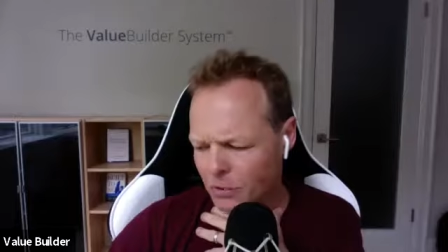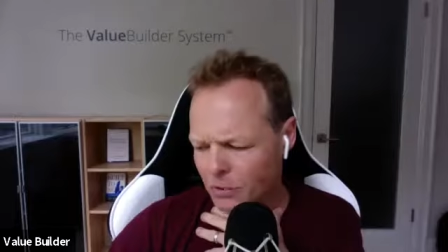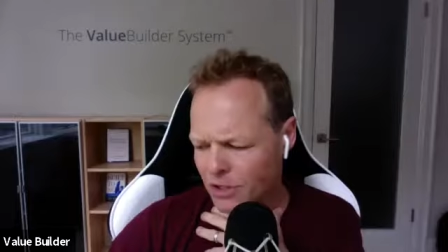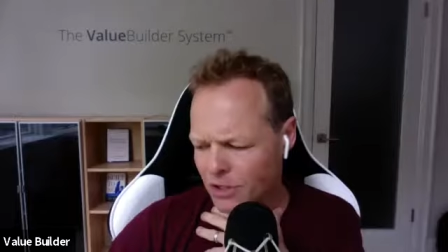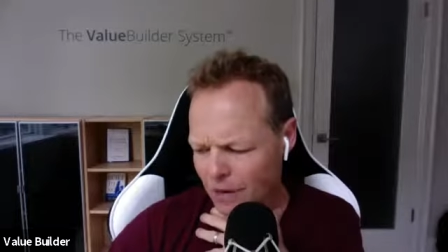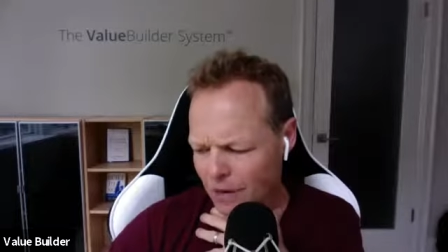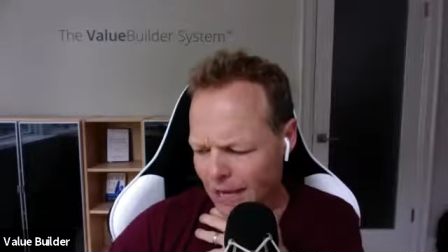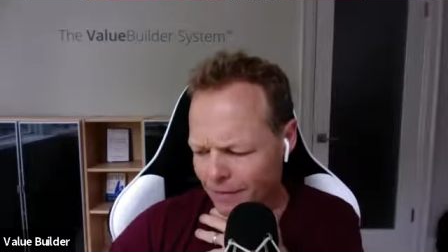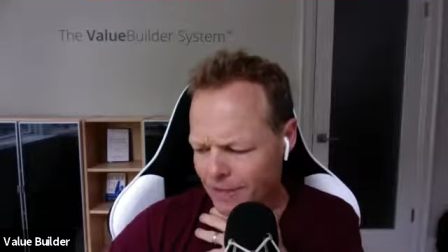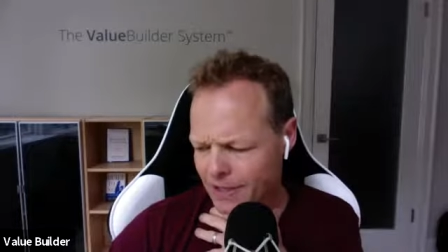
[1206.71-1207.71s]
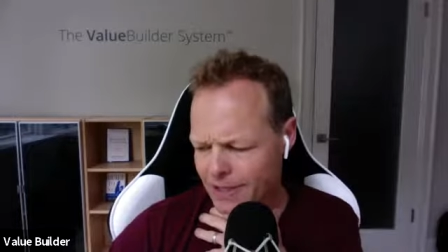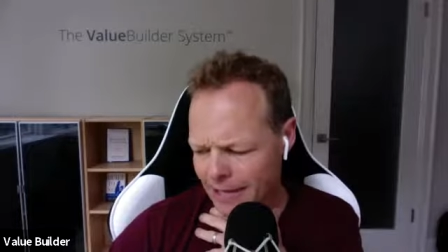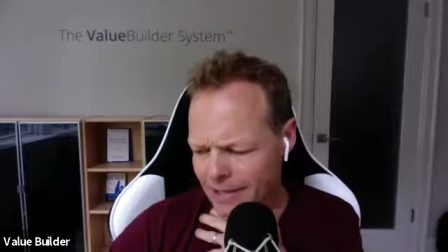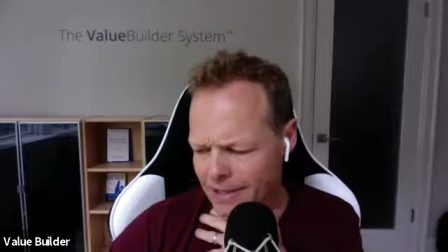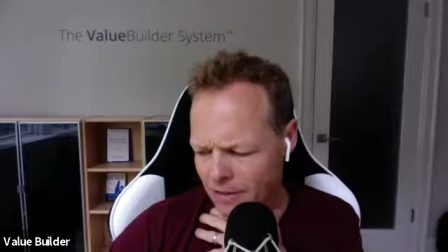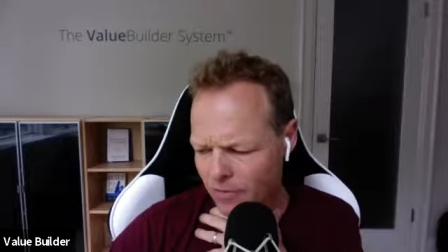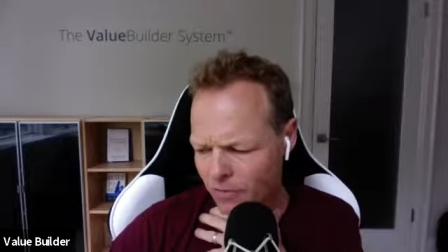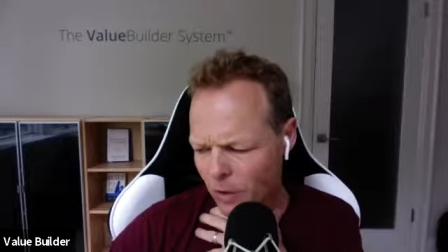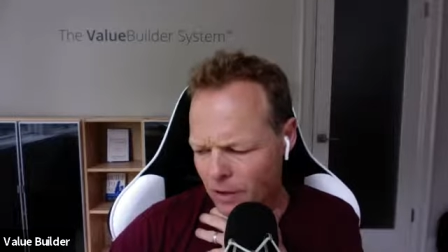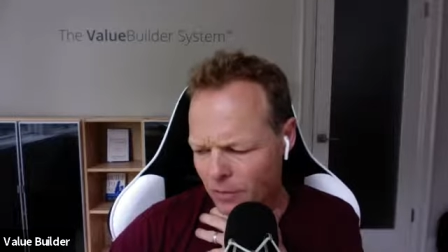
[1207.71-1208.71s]
did you have a sense
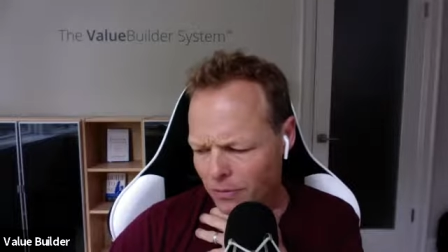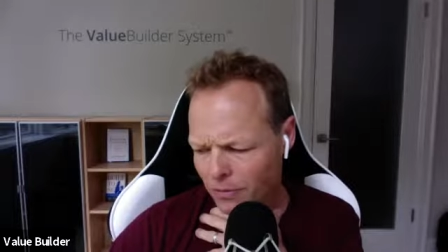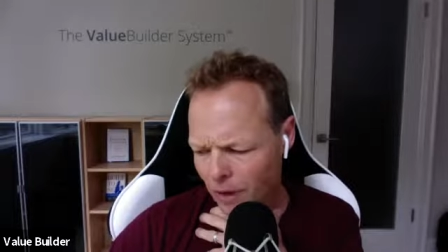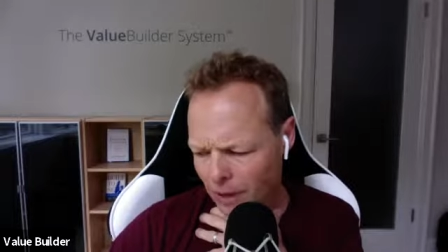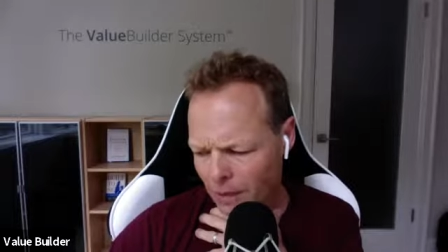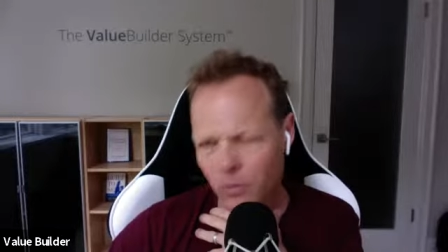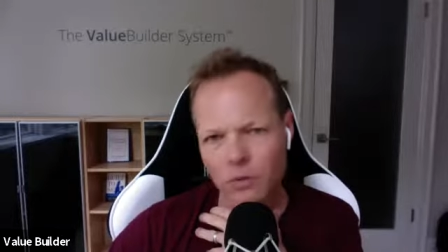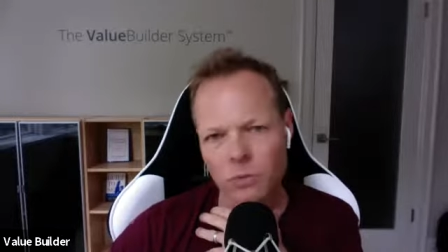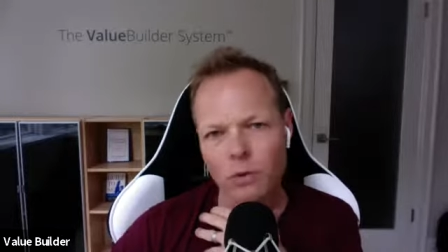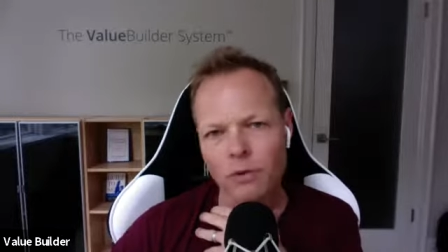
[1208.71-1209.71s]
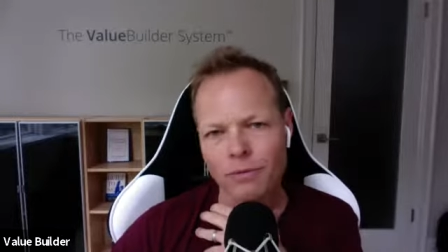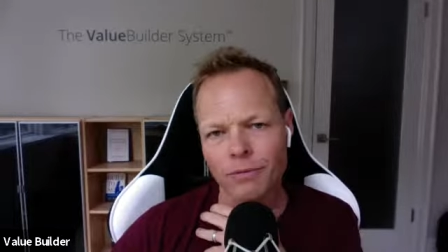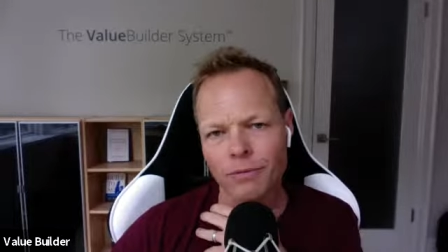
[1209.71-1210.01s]
of what you thought it was worth?